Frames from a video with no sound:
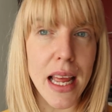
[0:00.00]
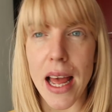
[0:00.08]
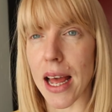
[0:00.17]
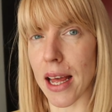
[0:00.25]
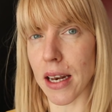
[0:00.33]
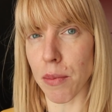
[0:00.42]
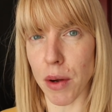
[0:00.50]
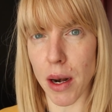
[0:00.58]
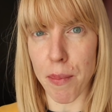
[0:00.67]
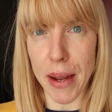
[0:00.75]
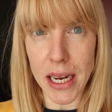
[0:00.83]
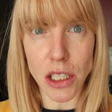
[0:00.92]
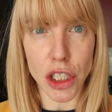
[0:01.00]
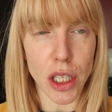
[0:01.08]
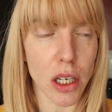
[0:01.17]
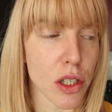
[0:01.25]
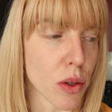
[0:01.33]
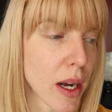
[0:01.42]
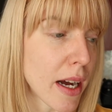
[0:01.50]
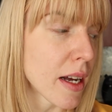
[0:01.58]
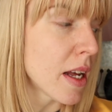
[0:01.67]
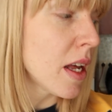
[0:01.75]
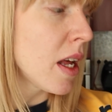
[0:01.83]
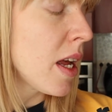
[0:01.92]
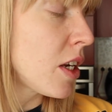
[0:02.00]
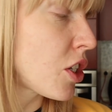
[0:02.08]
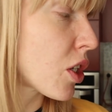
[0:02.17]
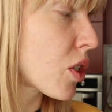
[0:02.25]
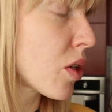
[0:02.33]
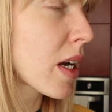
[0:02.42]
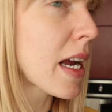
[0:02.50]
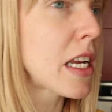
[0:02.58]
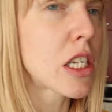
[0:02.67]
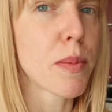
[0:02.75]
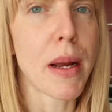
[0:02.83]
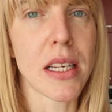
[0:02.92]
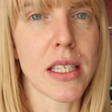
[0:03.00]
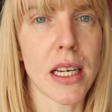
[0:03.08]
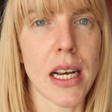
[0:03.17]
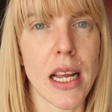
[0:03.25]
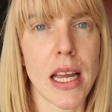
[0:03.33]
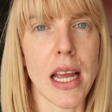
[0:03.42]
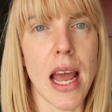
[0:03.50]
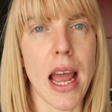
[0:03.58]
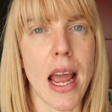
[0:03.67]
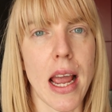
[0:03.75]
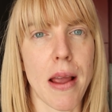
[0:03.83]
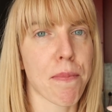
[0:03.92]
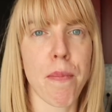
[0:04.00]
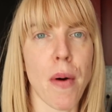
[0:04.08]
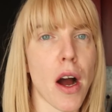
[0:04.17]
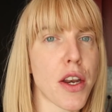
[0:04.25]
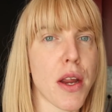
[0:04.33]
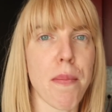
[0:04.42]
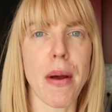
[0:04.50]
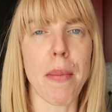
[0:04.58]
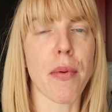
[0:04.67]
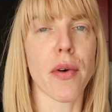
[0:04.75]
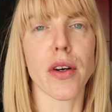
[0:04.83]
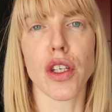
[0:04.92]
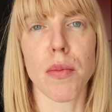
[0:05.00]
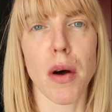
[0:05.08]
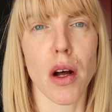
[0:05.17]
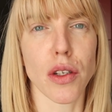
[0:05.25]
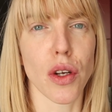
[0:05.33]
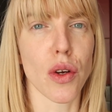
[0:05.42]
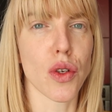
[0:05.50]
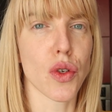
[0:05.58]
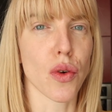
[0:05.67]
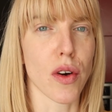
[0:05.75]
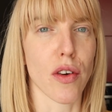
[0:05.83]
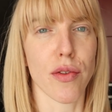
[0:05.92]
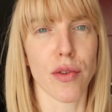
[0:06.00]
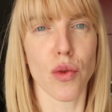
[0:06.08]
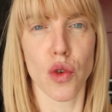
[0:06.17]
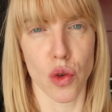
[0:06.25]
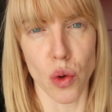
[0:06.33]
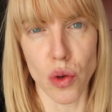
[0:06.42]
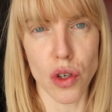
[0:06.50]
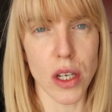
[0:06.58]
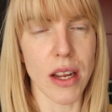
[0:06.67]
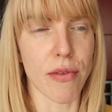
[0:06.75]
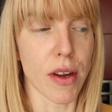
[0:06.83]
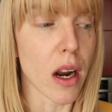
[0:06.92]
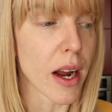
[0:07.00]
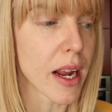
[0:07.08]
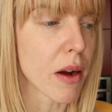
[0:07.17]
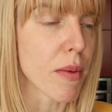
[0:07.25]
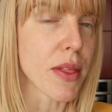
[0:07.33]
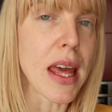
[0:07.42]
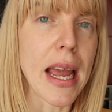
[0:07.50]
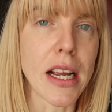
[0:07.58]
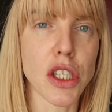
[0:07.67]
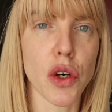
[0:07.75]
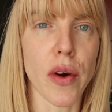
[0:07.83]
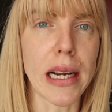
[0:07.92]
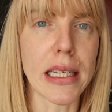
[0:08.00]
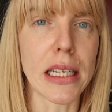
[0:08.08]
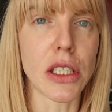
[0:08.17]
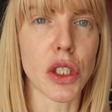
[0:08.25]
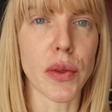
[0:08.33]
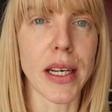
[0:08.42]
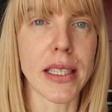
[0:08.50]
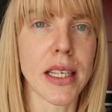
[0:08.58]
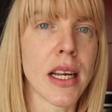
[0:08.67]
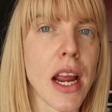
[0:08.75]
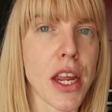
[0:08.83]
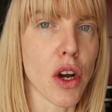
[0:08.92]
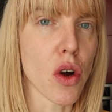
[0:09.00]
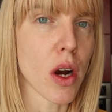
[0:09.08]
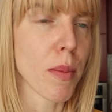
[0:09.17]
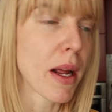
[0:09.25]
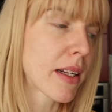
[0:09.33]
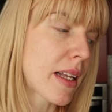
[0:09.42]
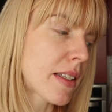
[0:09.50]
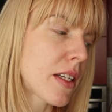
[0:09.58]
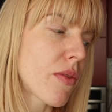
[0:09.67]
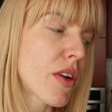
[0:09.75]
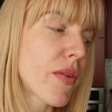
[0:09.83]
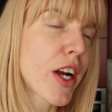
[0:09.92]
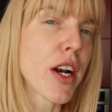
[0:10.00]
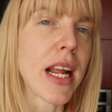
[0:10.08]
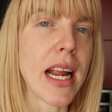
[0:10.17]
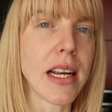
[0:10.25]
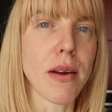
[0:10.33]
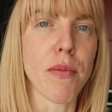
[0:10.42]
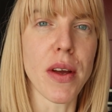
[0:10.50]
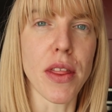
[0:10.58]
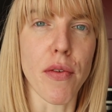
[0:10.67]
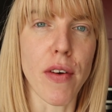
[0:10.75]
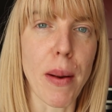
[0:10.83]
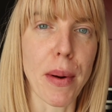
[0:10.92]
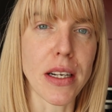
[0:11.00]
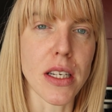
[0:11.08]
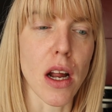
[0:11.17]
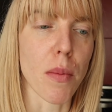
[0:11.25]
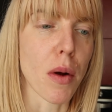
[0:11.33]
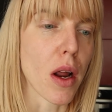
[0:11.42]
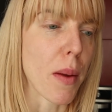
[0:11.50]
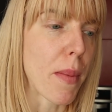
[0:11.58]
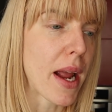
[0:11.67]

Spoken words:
and I'm gonna make the shakshuka. Shakshuka is basically a onion, pepper and tomato sort of sauce, if you like, with eggs cracked into it. And you cook them like that and then we're gonna eat them with the flatbreads that I'm gonna